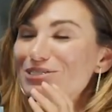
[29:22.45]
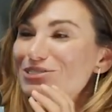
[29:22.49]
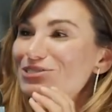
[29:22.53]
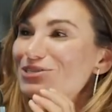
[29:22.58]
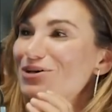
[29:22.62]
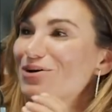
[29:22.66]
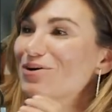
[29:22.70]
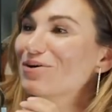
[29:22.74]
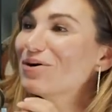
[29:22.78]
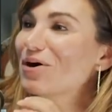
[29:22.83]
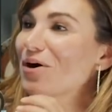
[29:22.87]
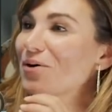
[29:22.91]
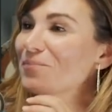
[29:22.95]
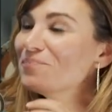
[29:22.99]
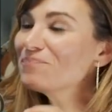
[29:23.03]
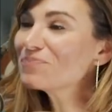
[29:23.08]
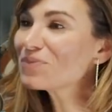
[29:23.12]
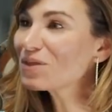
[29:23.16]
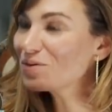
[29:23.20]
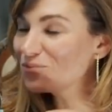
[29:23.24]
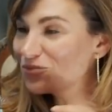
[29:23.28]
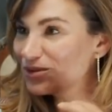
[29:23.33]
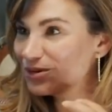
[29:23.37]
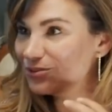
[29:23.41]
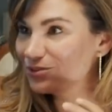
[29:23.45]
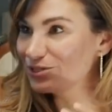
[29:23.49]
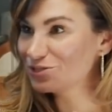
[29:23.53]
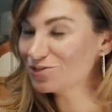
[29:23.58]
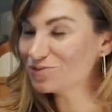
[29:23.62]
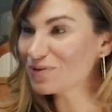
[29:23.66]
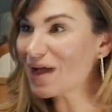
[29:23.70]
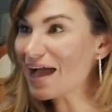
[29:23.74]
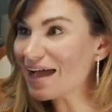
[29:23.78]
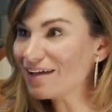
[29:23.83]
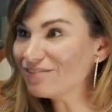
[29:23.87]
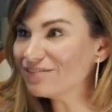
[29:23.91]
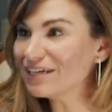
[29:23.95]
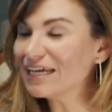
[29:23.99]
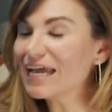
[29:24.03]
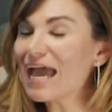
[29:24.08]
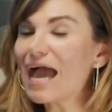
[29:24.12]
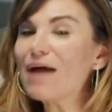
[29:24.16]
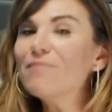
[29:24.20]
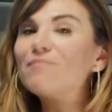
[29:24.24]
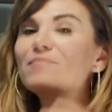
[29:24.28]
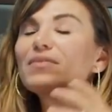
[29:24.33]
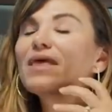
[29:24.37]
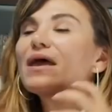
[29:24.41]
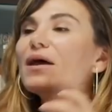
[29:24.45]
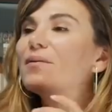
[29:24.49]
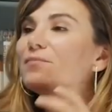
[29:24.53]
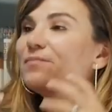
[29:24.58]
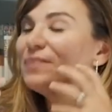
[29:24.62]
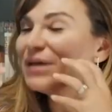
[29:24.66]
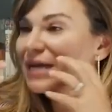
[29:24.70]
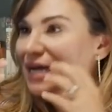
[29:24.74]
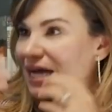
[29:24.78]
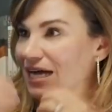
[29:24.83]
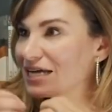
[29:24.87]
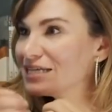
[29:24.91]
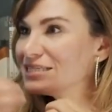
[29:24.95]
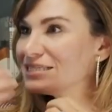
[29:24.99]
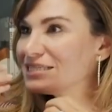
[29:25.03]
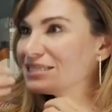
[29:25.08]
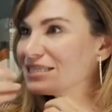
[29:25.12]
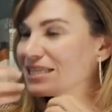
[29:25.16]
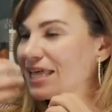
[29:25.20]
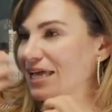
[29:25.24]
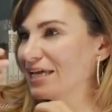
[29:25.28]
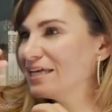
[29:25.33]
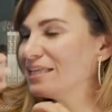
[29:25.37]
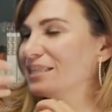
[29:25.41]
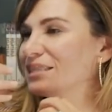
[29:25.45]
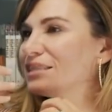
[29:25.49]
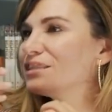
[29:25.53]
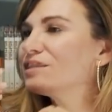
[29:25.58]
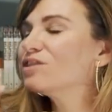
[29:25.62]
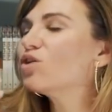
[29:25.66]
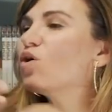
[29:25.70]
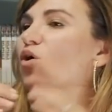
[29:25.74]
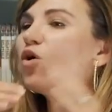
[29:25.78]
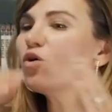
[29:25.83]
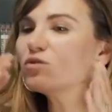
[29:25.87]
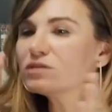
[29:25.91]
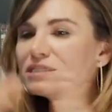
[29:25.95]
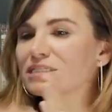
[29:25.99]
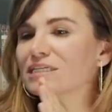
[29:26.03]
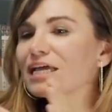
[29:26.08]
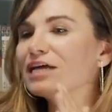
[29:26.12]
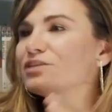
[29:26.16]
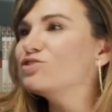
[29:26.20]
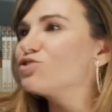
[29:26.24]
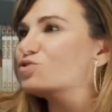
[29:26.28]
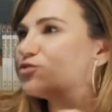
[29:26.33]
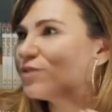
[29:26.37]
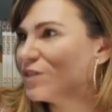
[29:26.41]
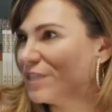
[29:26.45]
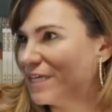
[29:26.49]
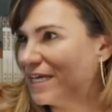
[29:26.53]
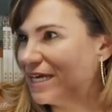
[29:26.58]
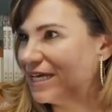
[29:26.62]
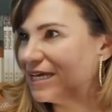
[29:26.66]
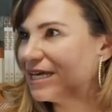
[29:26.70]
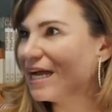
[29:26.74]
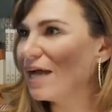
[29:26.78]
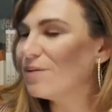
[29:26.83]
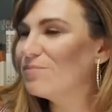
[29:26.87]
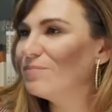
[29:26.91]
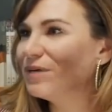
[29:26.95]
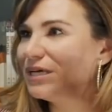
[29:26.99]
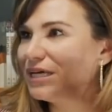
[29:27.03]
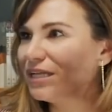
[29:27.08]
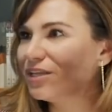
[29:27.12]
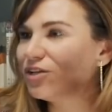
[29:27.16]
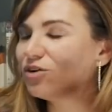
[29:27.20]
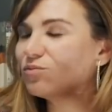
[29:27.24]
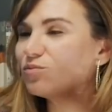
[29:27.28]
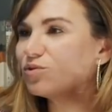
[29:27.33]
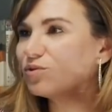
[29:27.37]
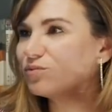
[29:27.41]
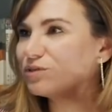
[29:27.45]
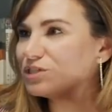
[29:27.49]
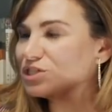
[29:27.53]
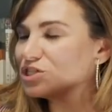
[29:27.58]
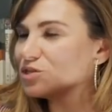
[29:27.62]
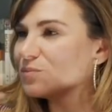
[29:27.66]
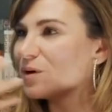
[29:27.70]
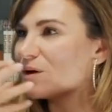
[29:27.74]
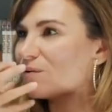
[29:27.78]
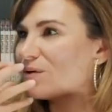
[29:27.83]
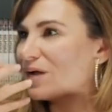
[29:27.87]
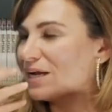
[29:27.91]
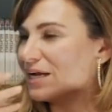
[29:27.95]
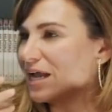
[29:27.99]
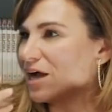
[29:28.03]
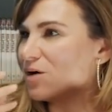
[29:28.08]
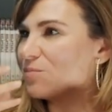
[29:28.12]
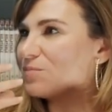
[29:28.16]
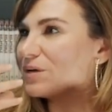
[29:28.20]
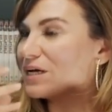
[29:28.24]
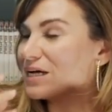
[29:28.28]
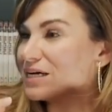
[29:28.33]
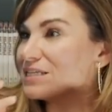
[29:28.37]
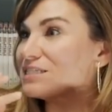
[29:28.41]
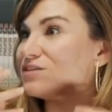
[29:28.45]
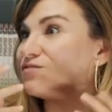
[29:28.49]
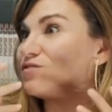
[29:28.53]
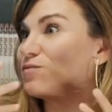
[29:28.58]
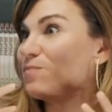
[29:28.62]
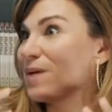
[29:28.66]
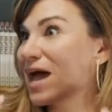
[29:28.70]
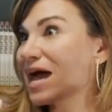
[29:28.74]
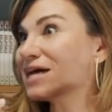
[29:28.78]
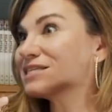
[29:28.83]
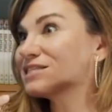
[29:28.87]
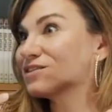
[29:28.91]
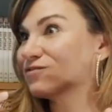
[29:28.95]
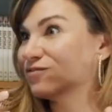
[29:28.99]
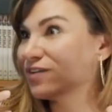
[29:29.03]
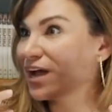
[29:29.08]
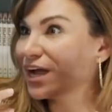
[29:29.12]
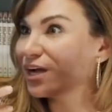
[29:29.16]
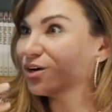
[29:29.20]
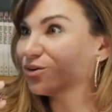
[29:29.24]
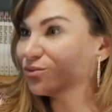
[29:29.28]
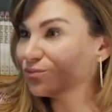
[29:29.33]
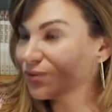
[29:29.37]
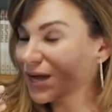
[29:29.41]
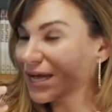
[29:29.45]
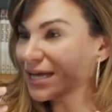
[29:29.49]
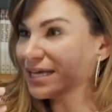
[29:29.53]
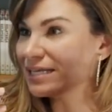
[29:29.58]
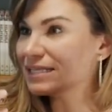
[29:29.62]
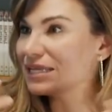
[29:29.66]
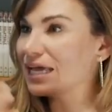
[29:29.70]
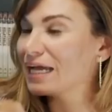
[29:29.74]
So we were driving because like the whole schedule thing, I'm being a little more rigid about right now because of the pacifier, right?